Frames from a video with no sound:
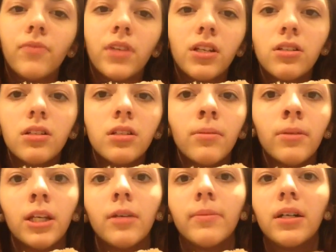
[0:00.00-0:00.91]
there's just
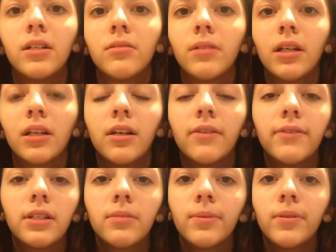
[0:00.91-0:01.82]
something about them that
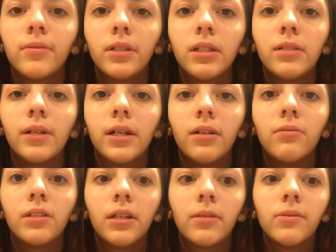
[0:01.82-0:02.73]
comforts me really well
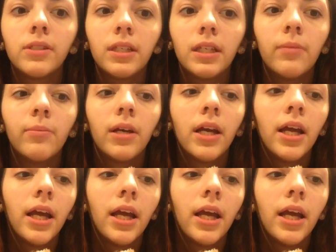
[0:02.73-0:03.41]
when I sleep,